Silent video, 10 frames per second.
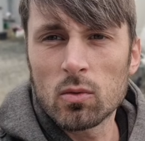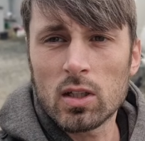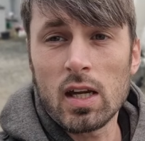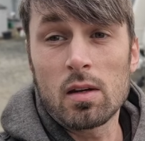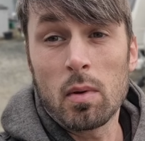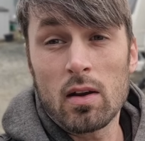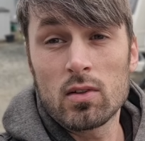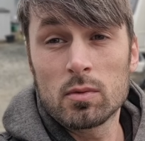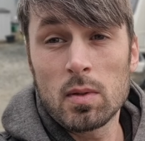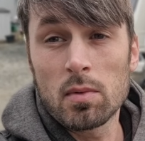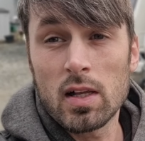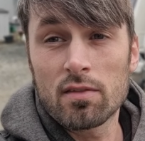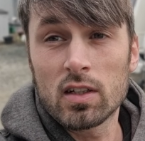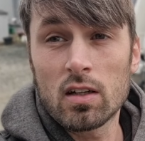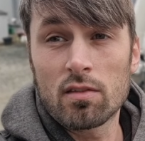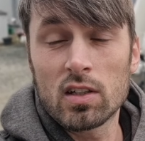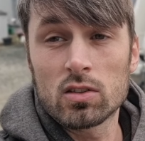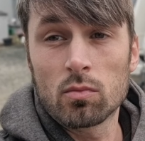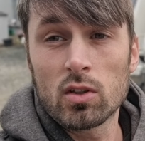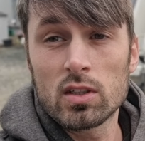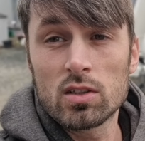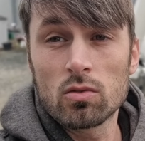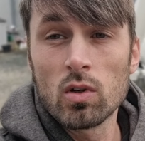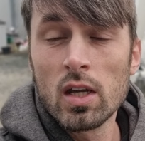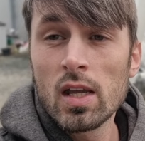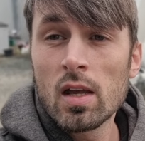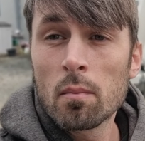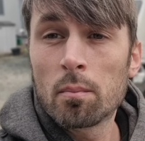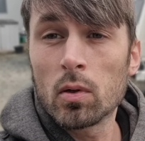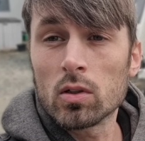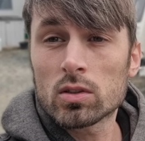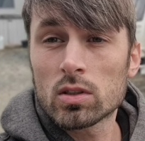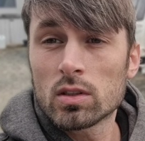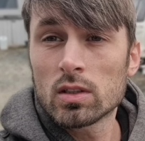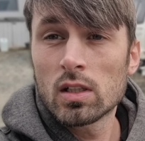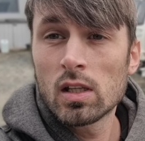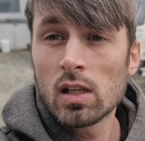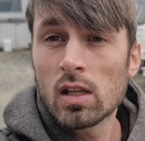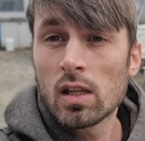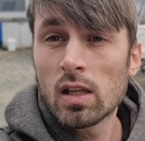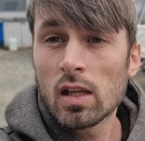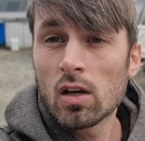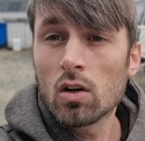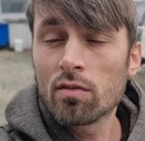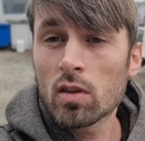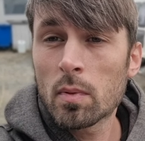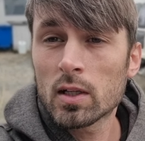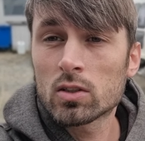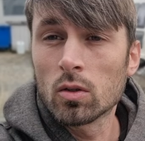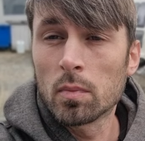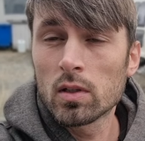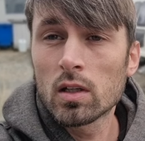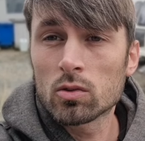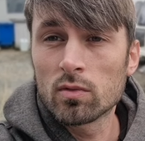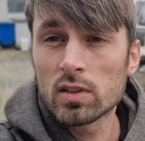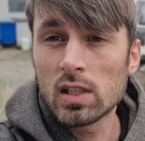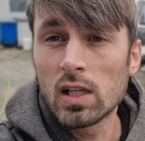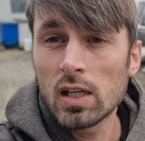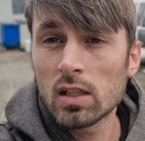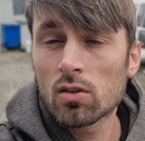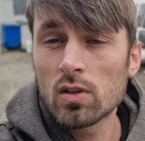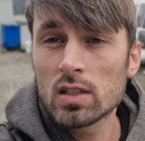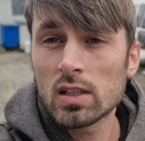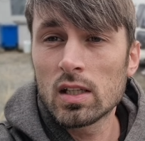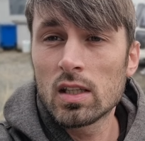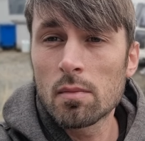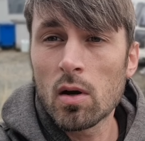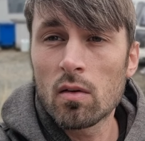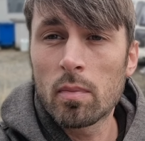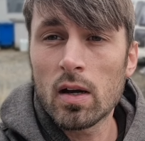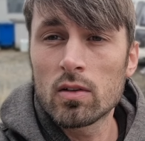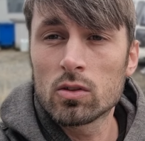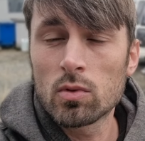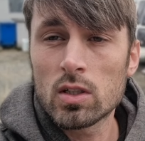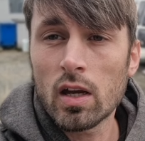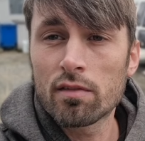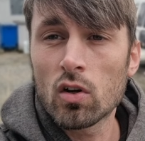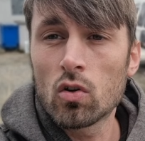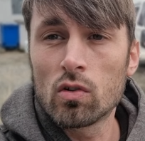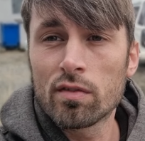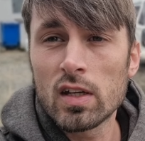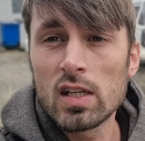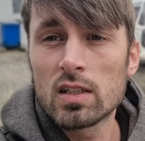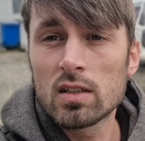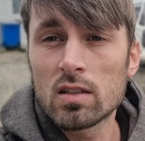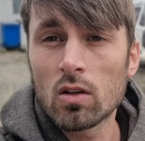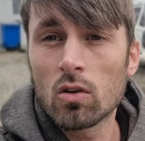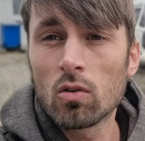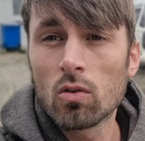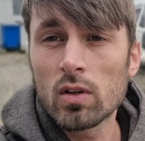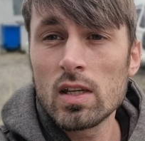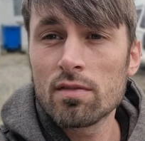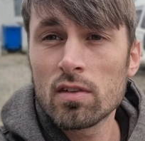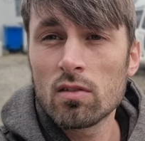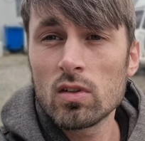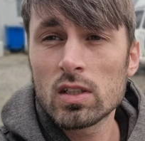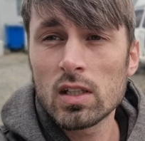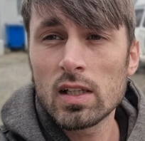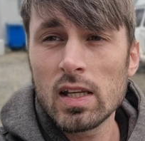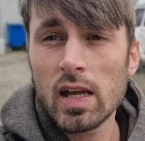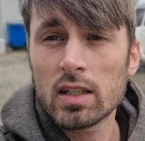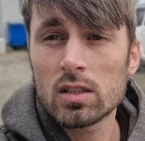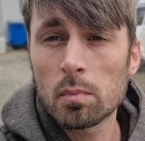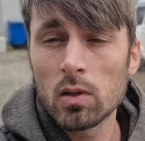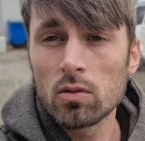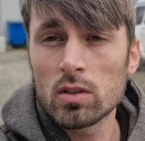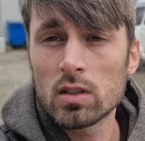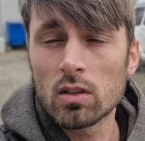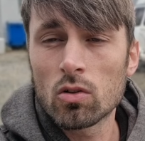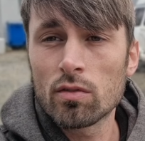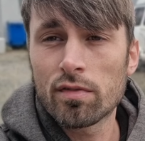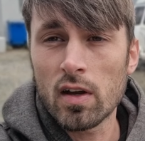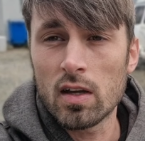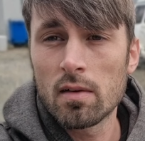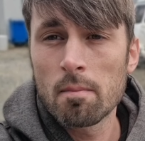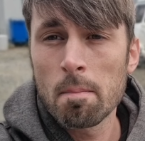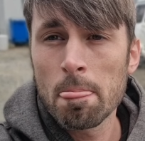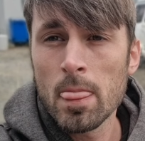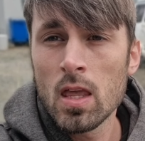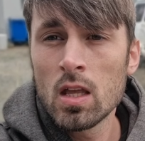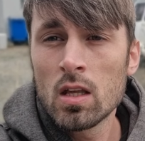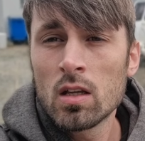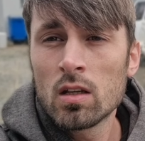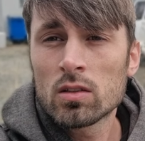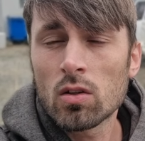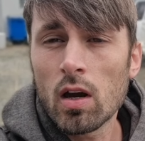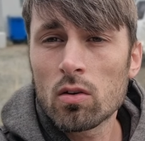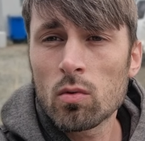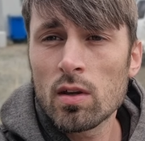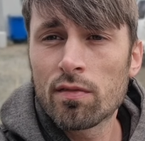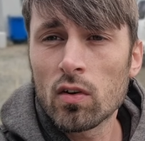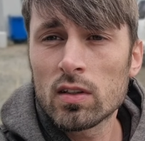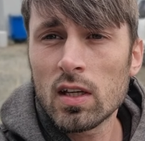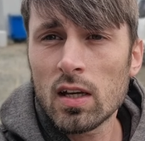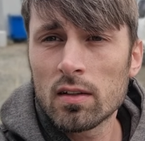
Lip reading: kind of batteries people have in caravans and what they do, but over the past couple of years we've seen an increase in the amount of batteries which have overheated or even recently exploded and caught fire. So how do we avoid that?